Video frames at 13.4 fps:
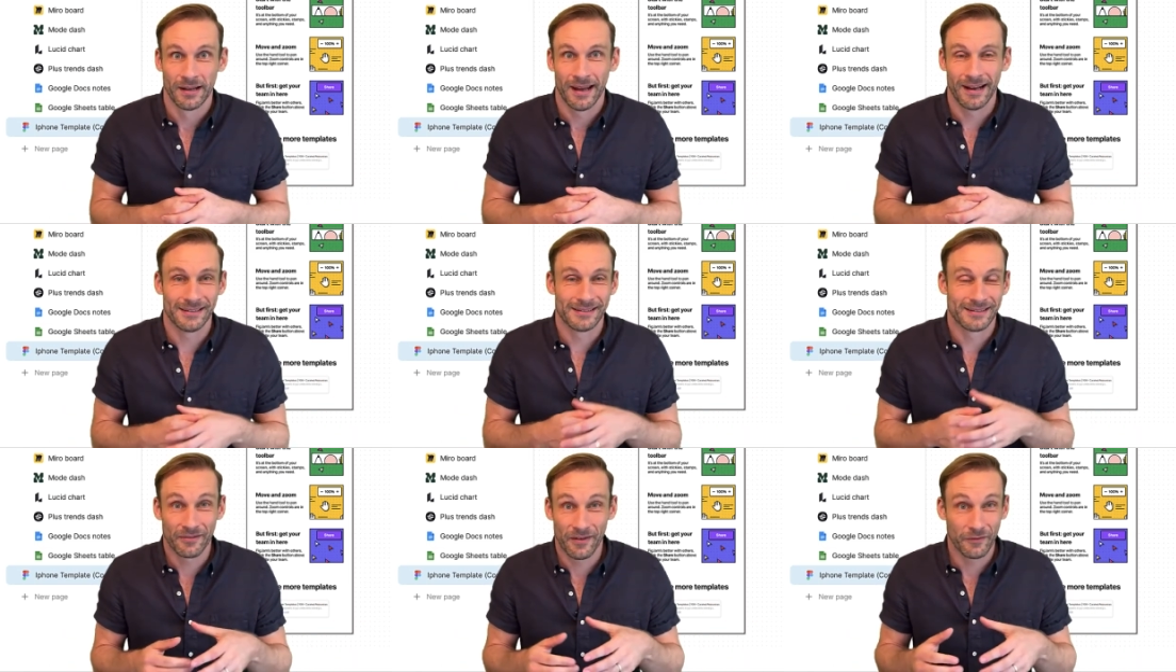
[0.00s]
And
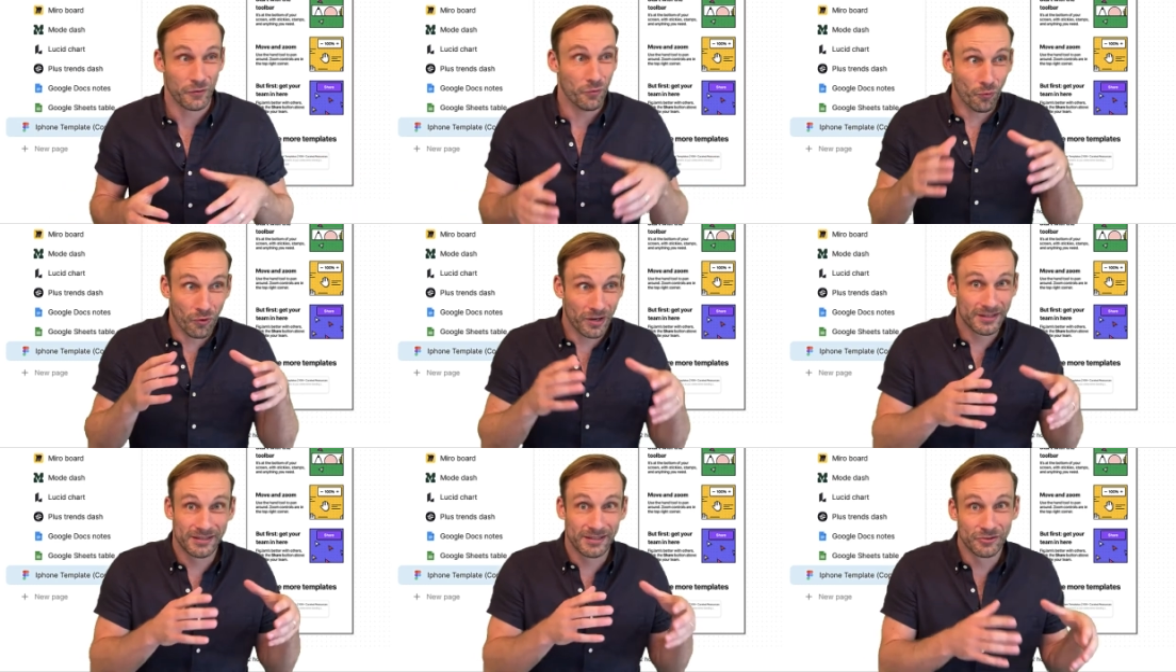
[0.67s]
instead of having
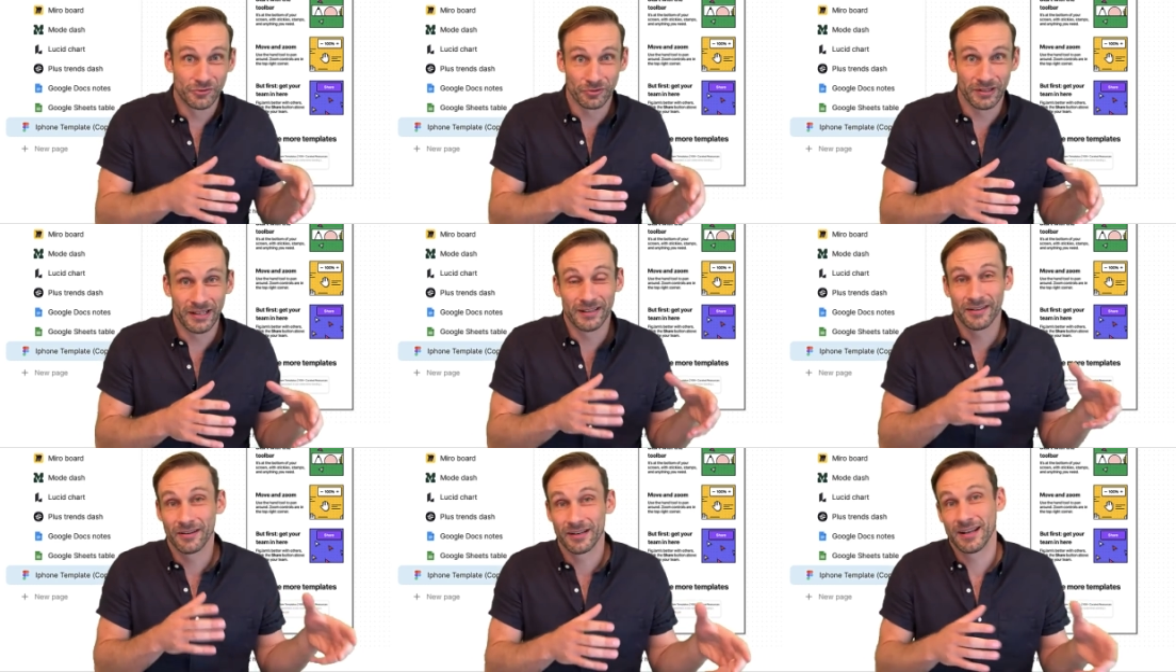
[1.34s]
one central link,
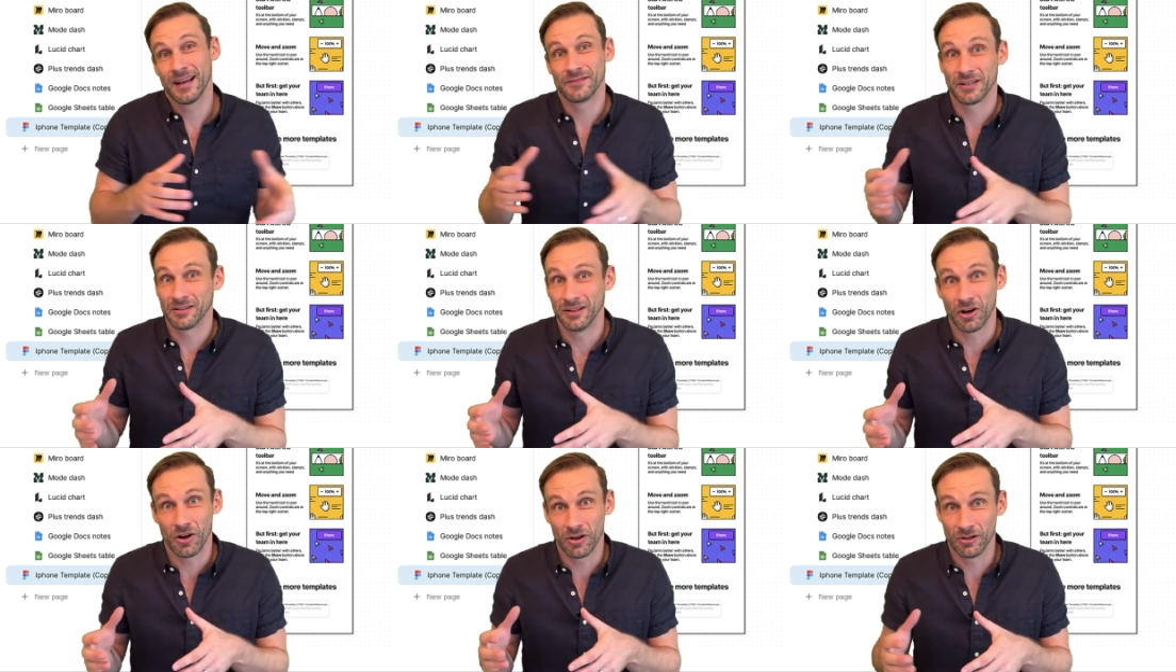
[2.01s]
they're gonna have to
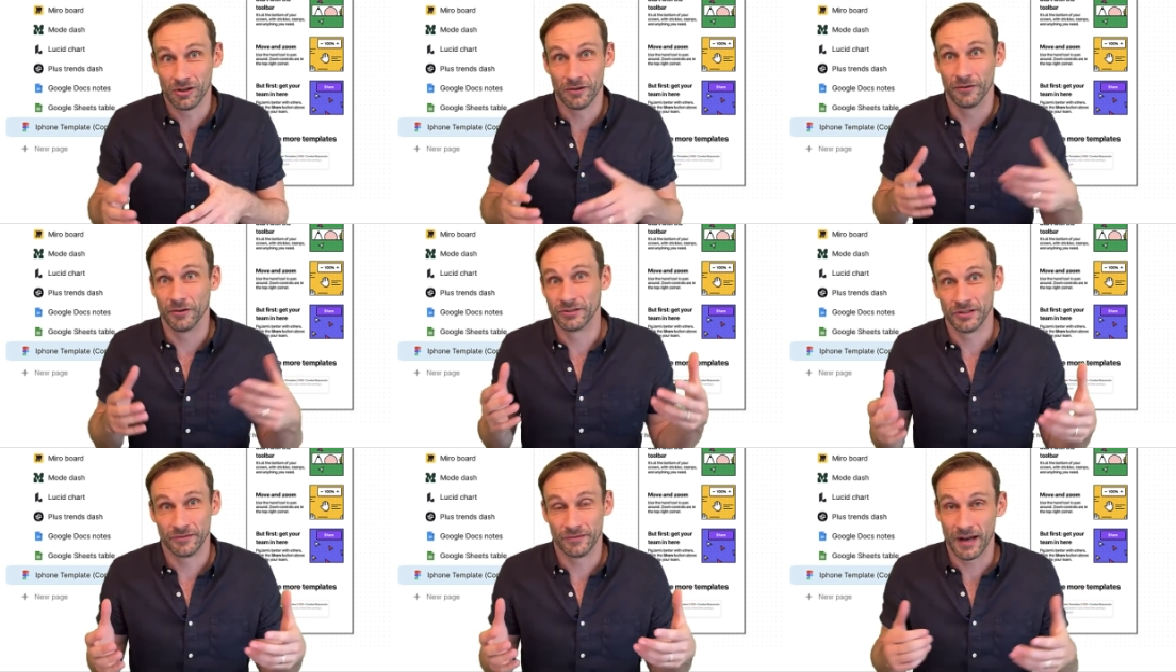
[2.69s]
click all over
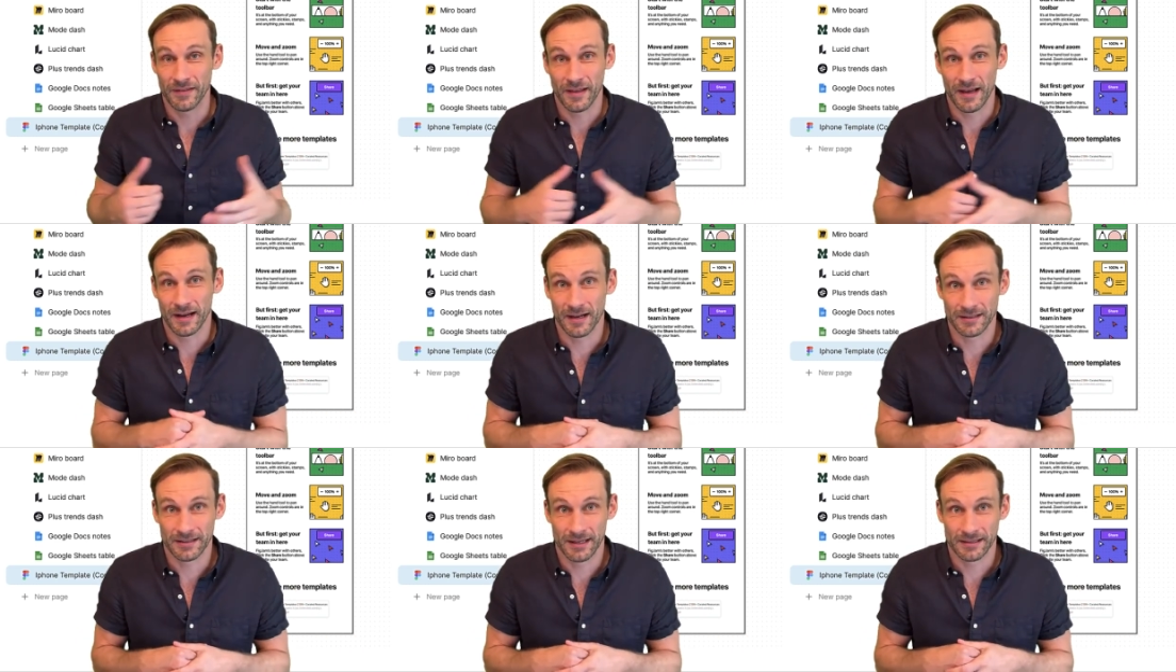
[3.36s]
to find that
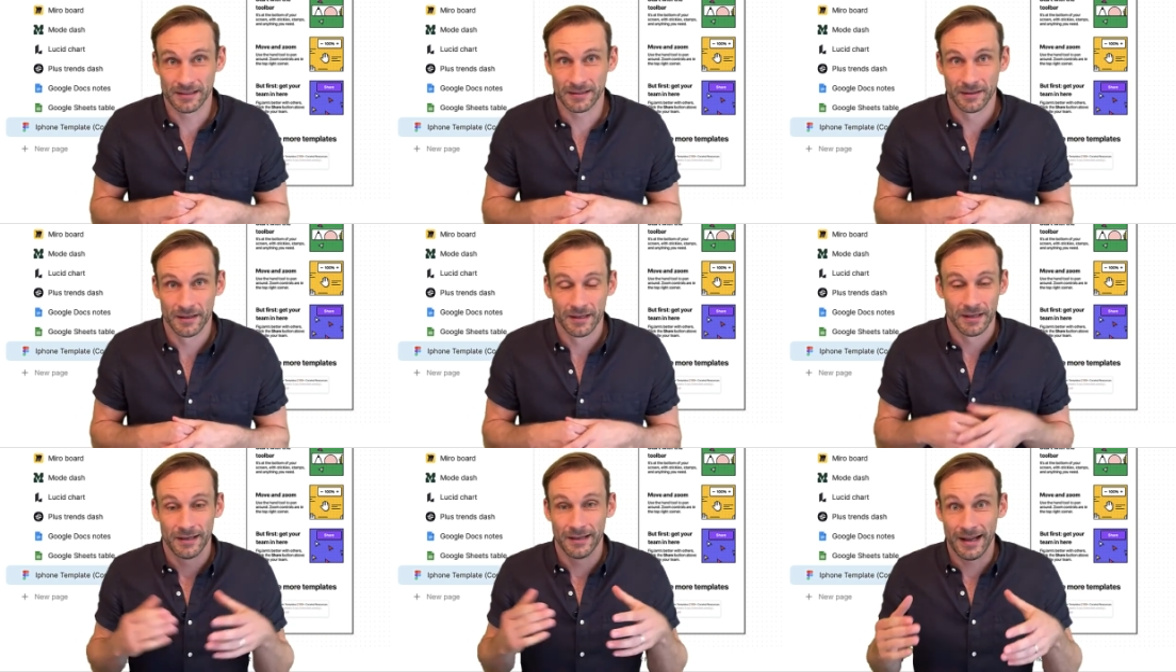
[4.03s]
context.
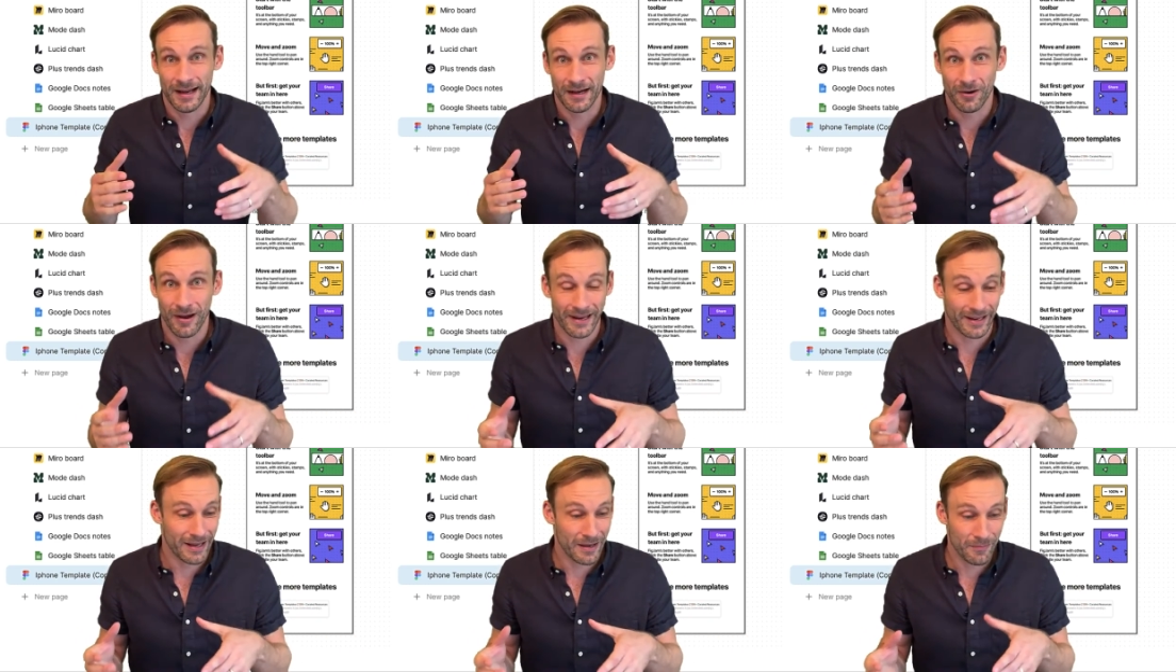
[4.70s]
Now I
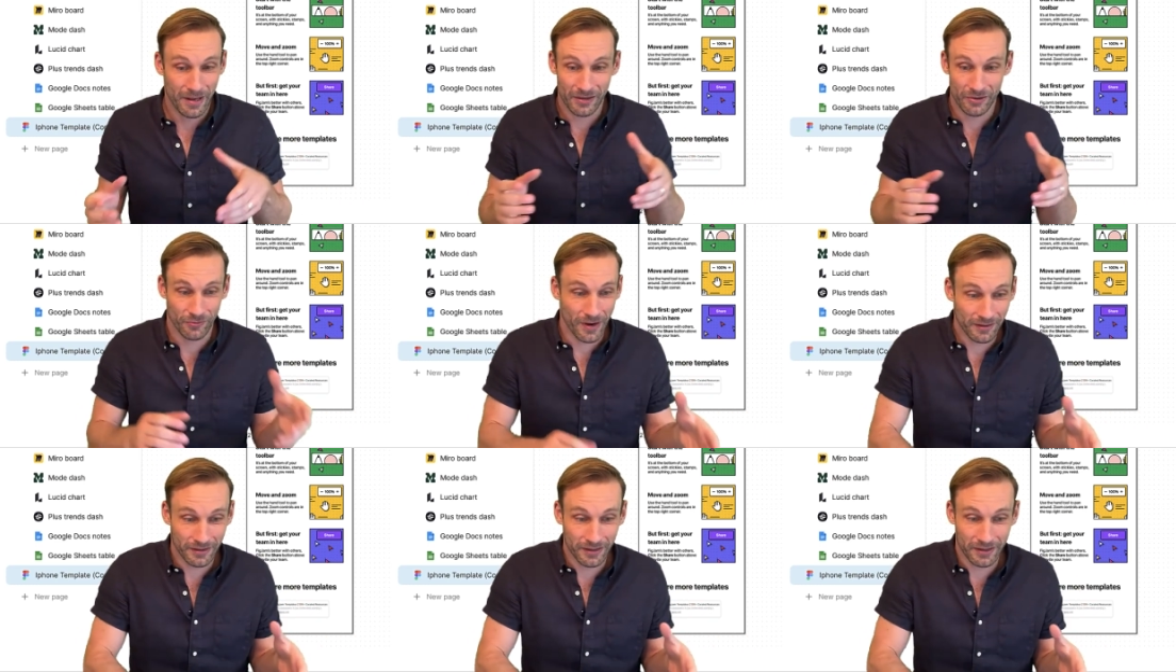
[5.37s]
can embed
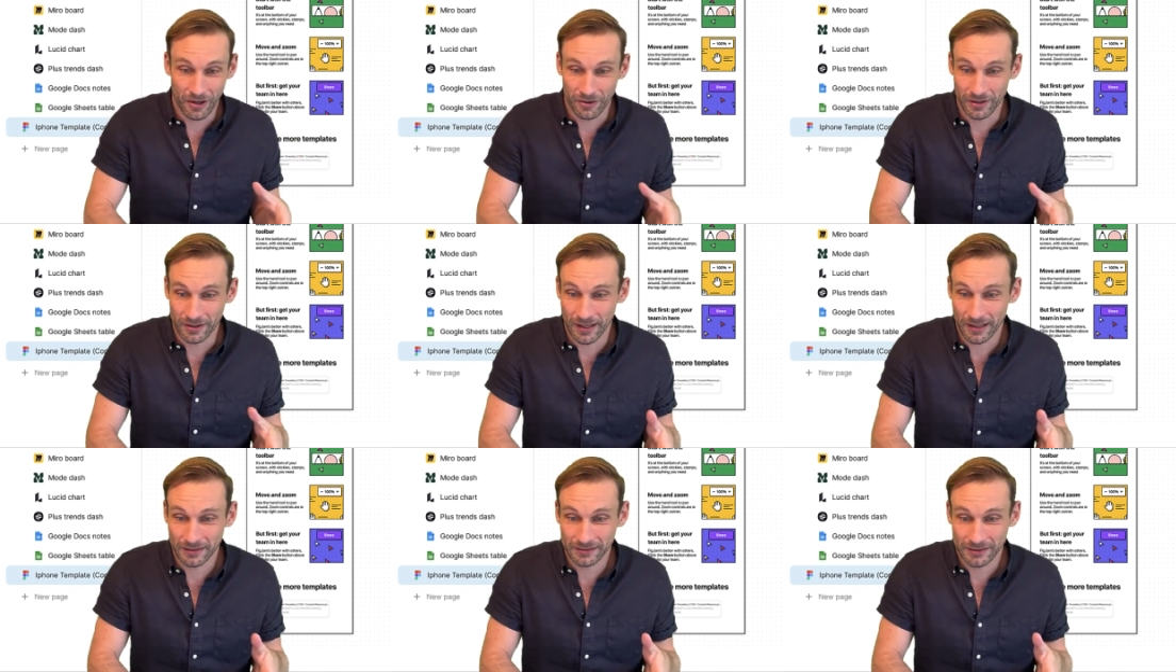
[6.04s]
directly into
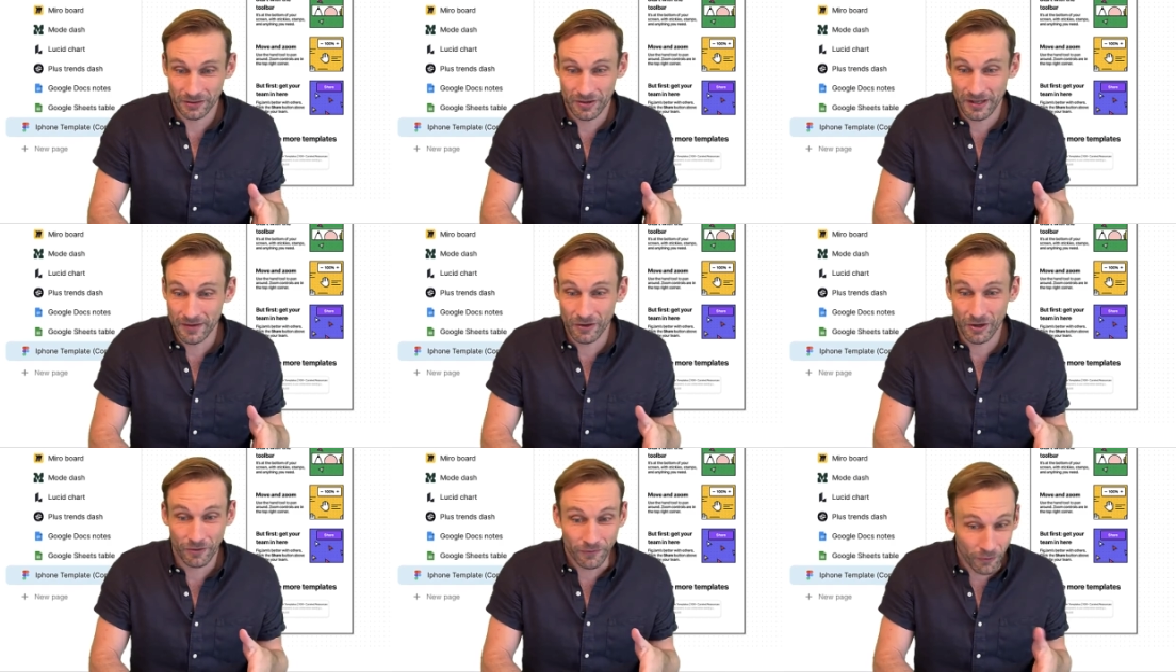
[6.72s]
Codadoc. You can even
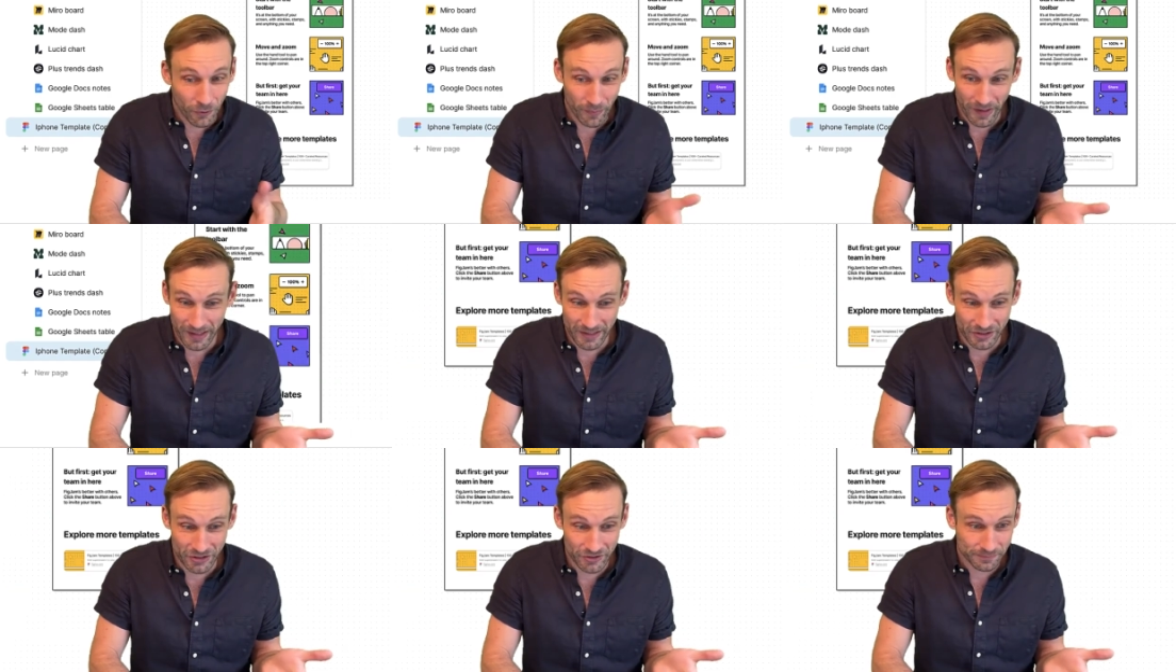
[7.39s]
go full
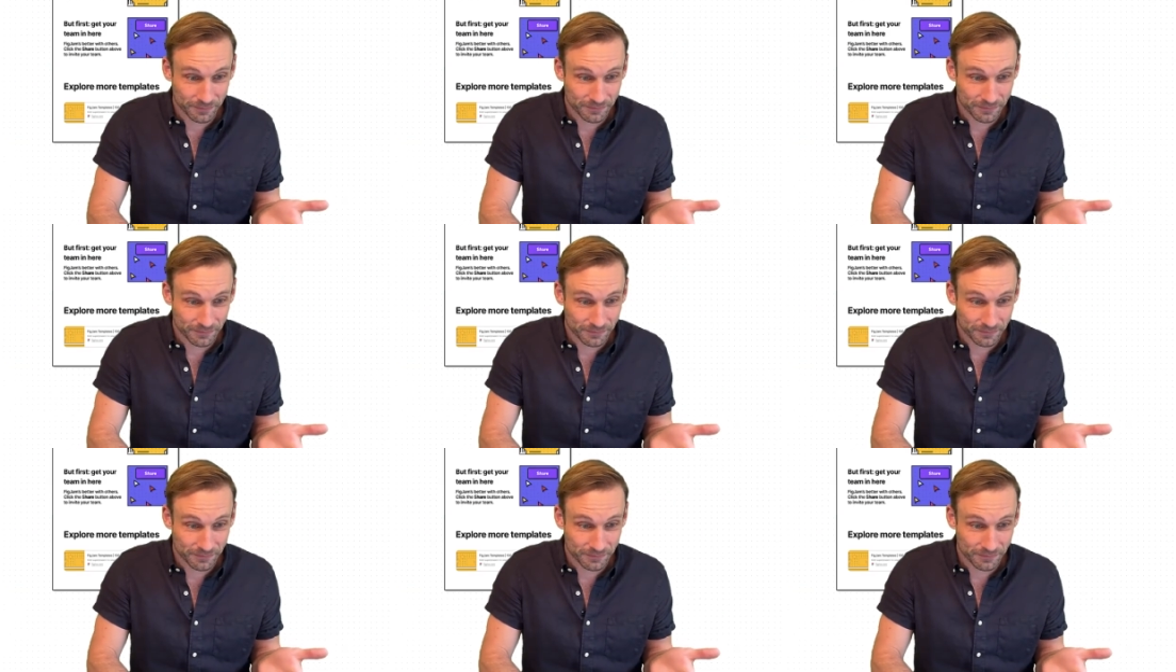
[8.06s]
page